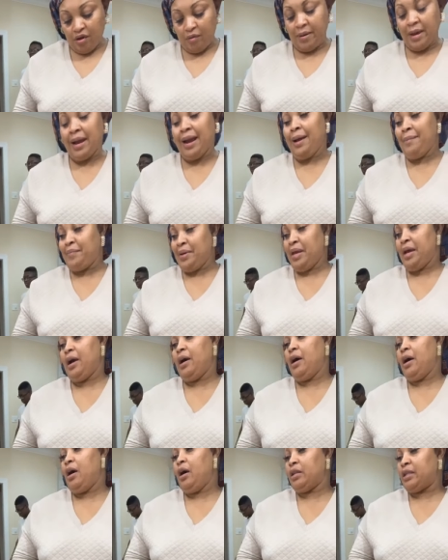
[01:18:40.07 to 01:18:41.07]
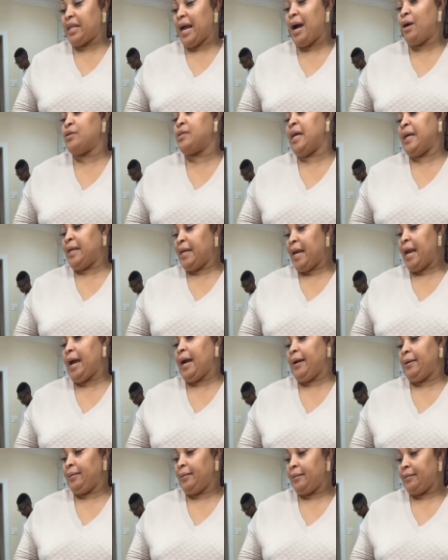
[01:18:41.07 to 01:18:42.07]
Well, you better be a, a
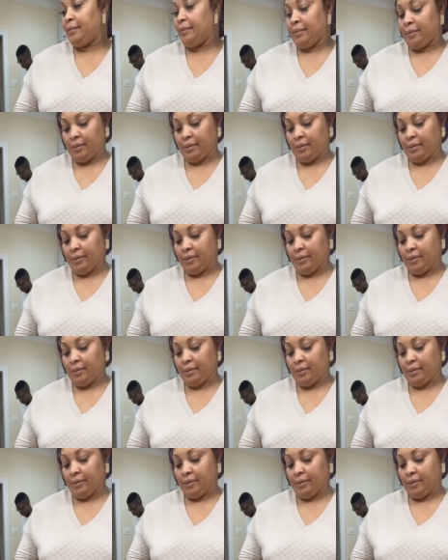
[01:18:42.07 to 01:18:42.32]
thousandaire.